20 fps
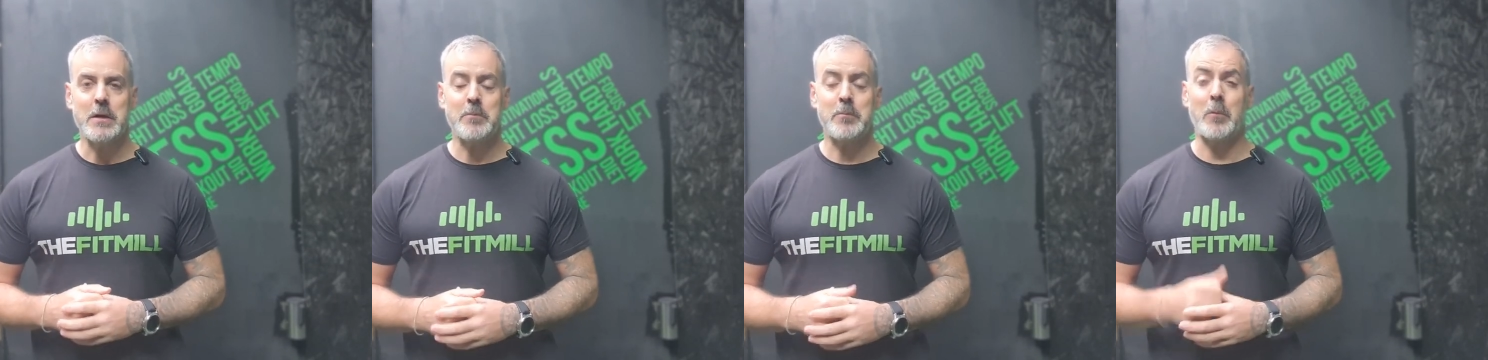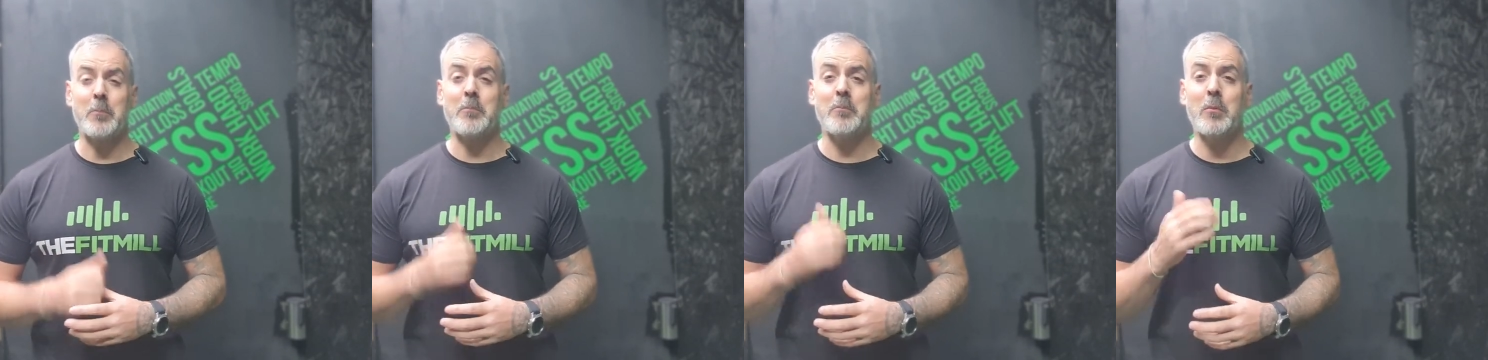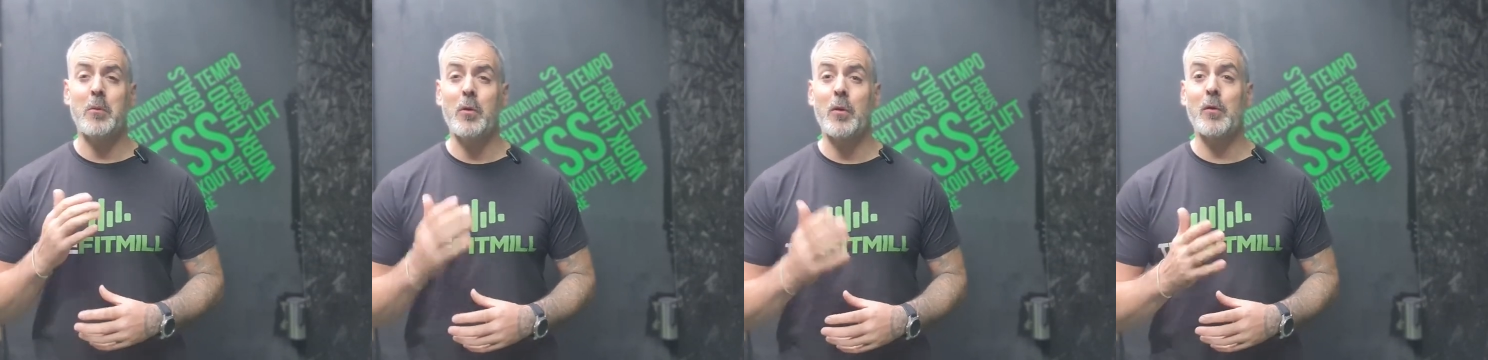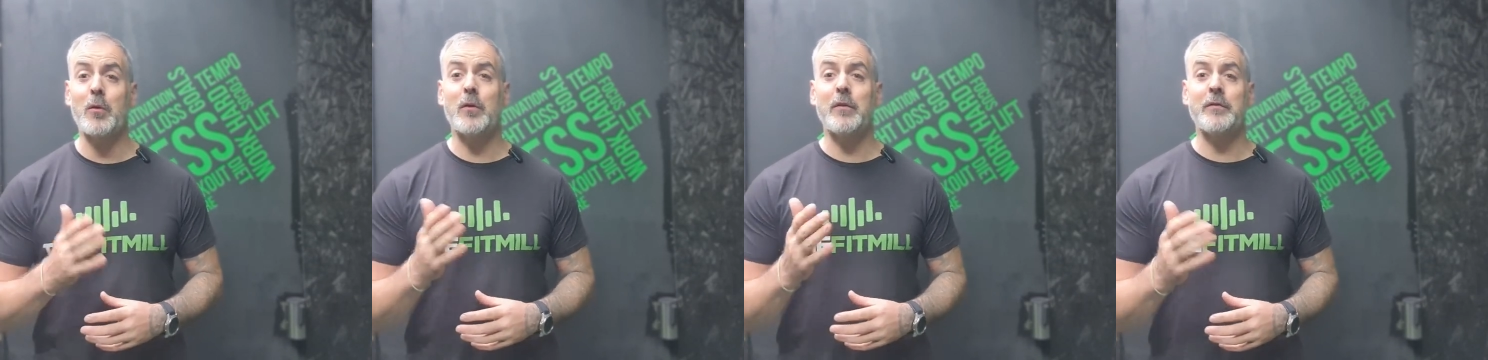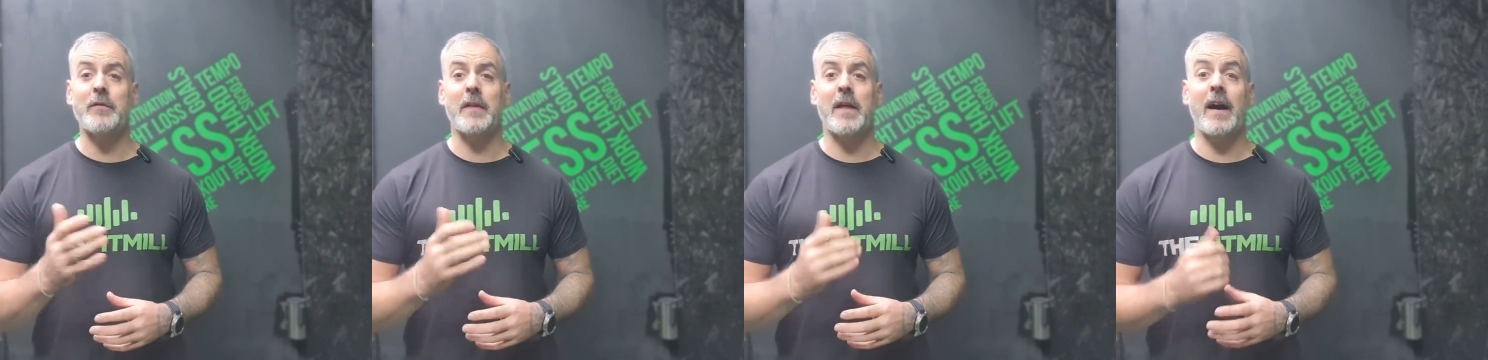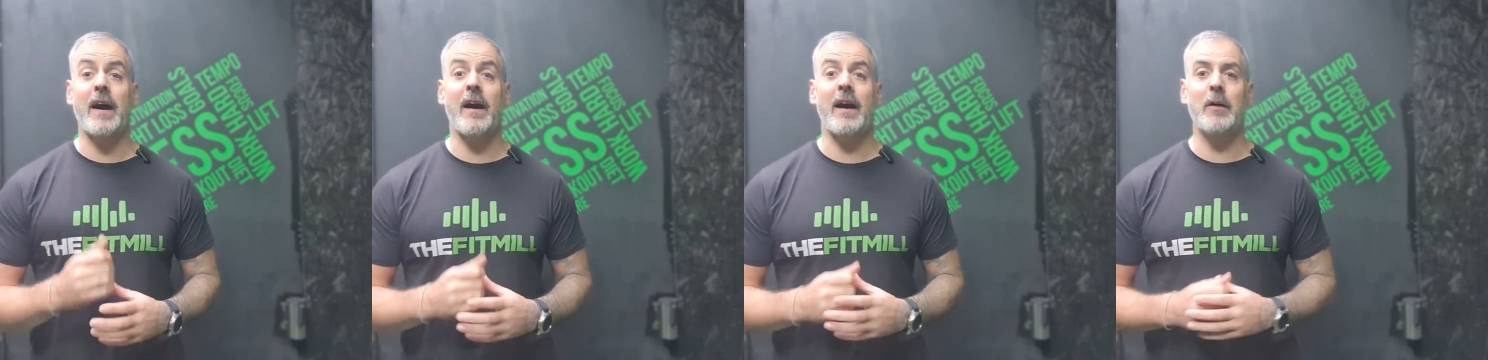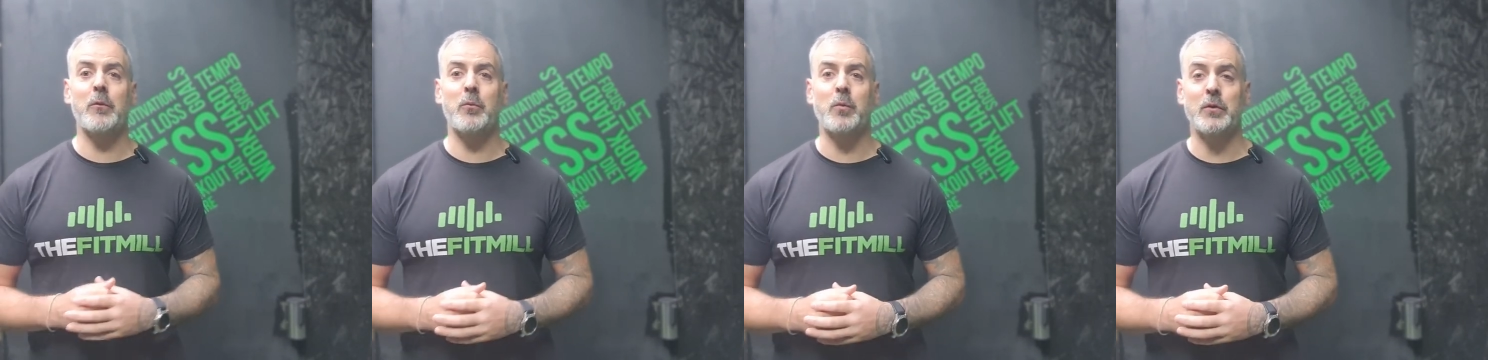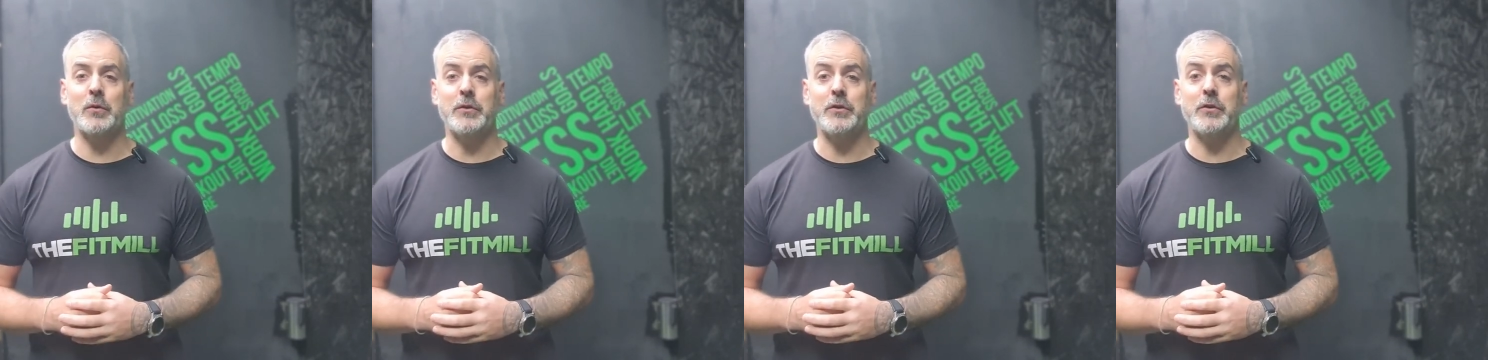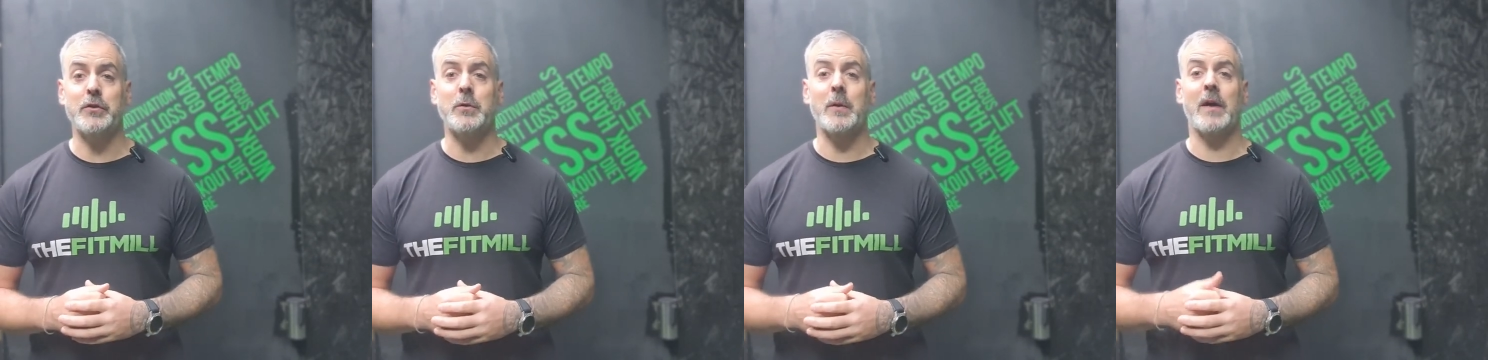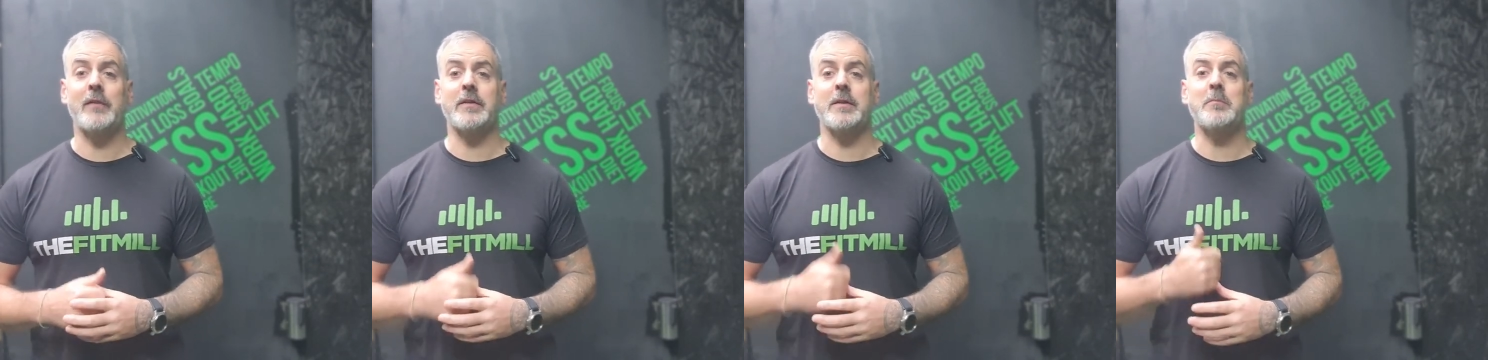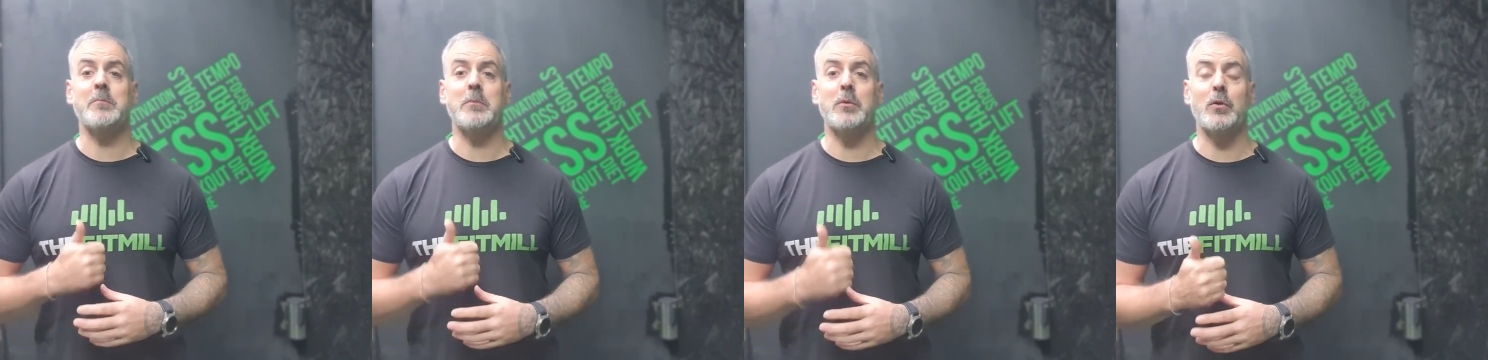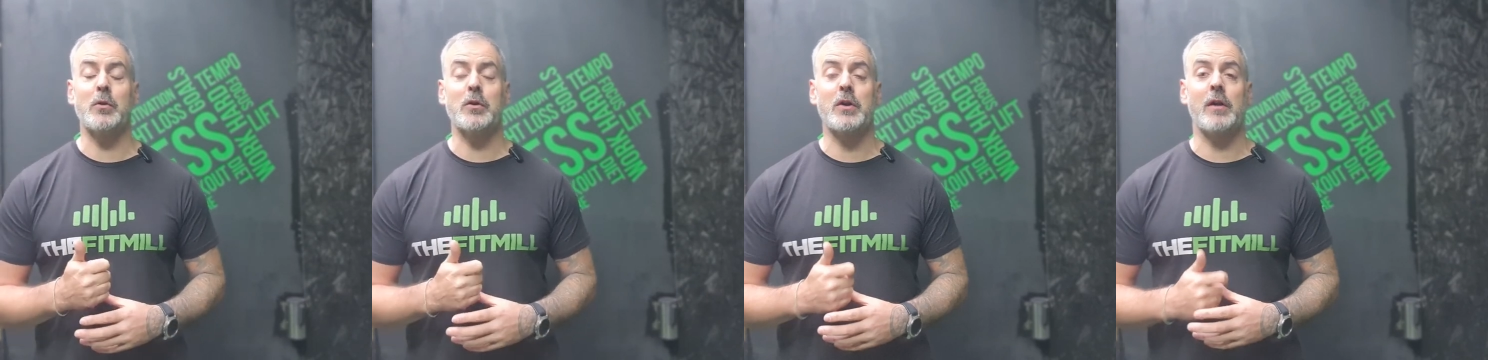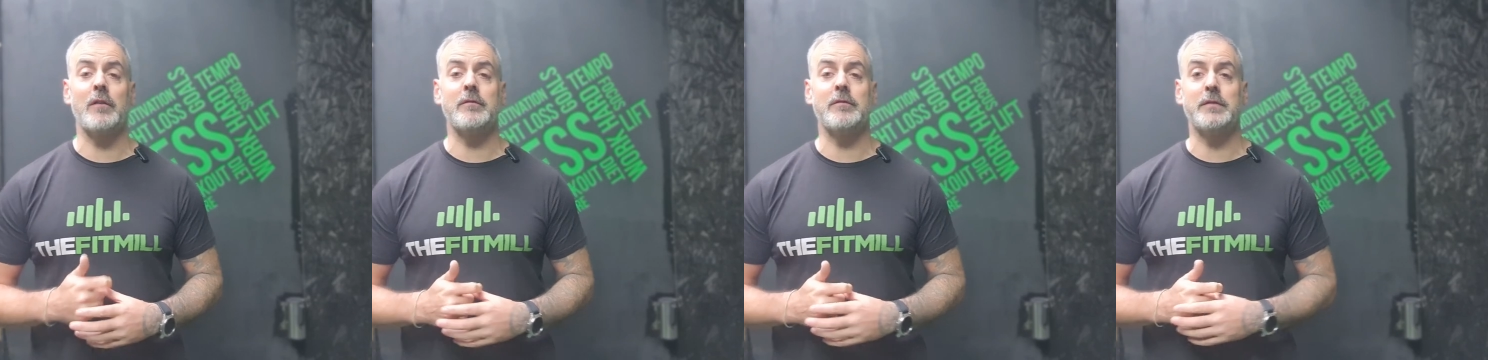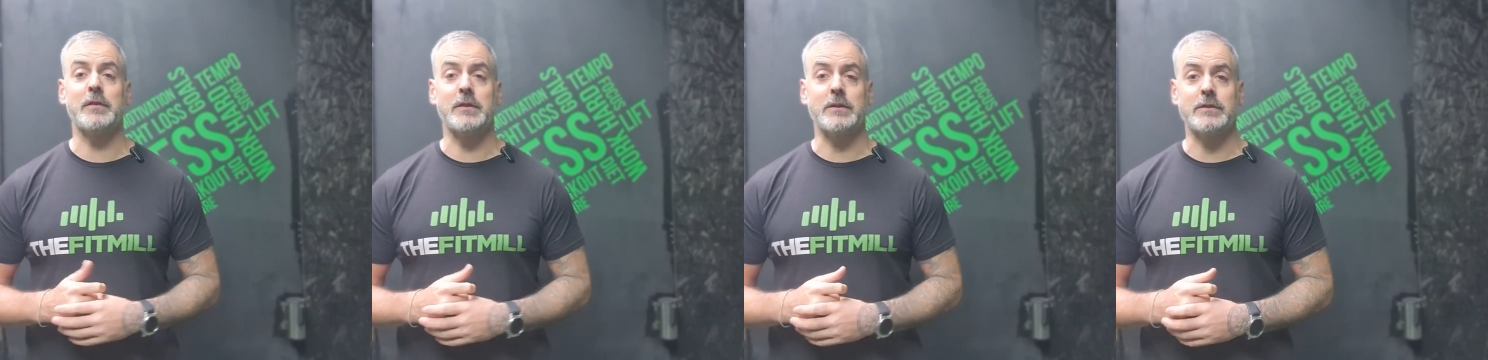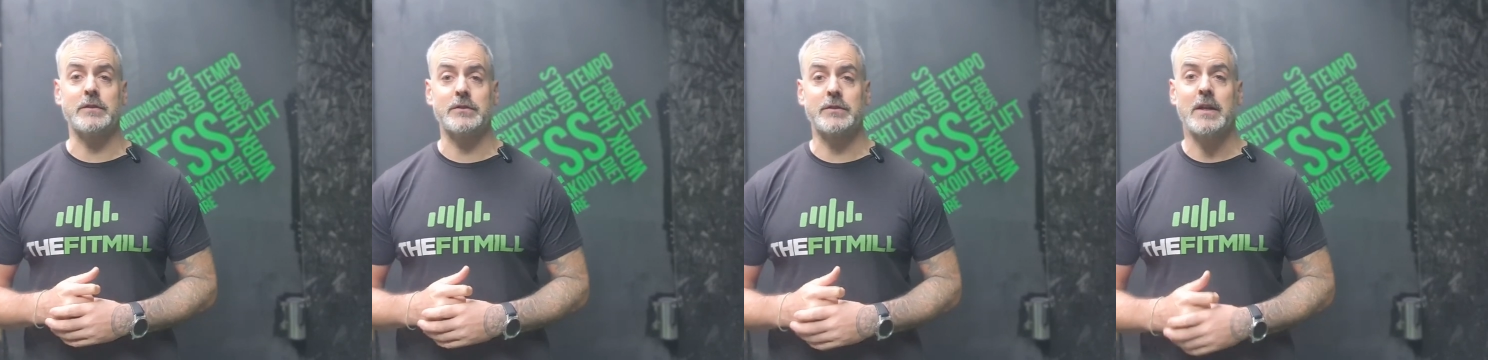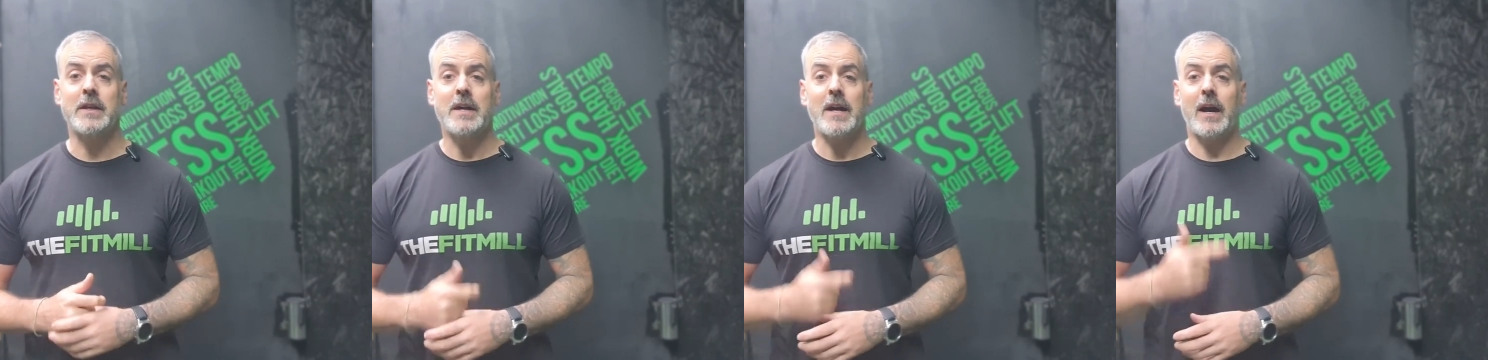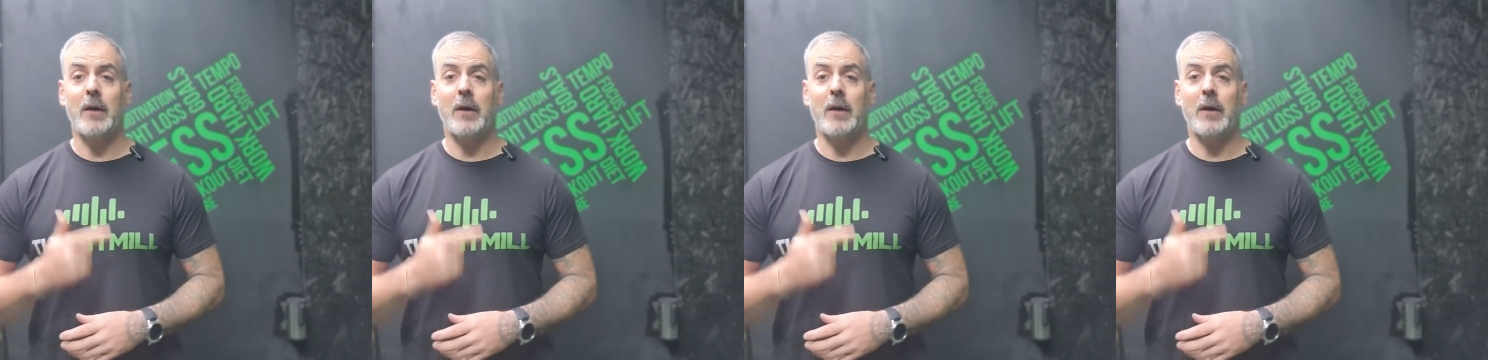But more than that, I want you having more confidence.